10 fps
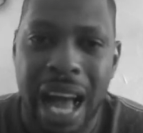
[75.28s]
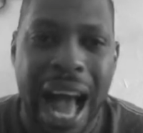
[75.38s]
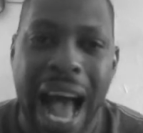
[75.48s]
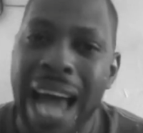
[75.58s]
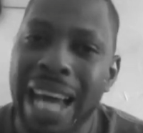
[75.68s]

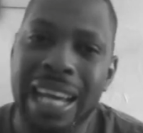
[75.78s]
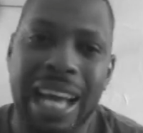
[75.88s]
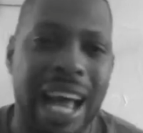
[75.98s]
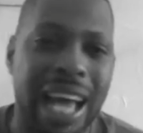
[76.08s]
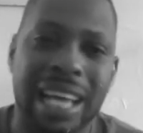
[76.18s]
I
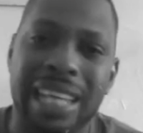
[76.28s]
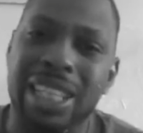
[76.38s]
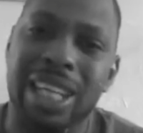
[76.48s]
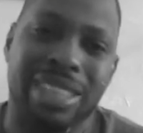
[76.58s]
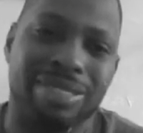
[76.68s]

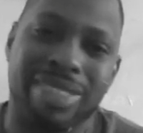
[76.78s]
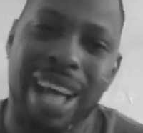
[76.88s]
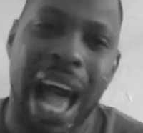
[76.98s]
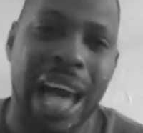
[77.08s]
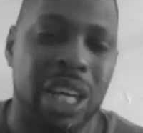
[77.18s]

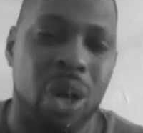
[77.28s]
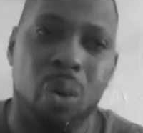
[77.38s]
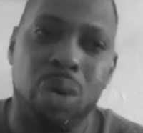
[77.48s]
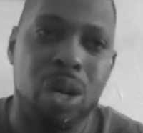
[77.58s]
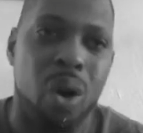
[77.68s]
can
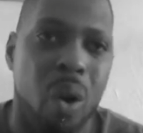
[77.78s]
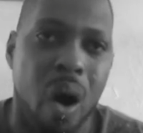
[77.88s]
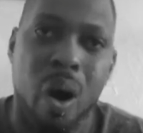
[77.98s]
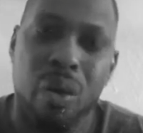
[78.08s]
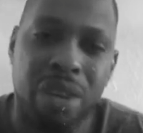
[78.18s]
only go
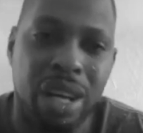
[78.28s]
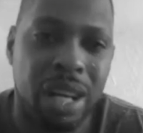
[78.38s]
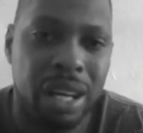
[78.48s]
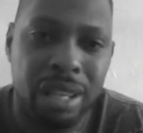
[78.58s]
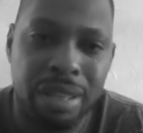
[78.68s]
off
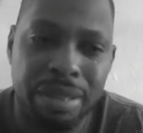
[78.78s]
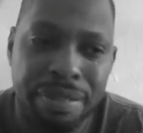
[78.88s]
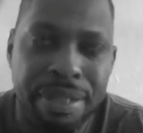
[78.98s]
of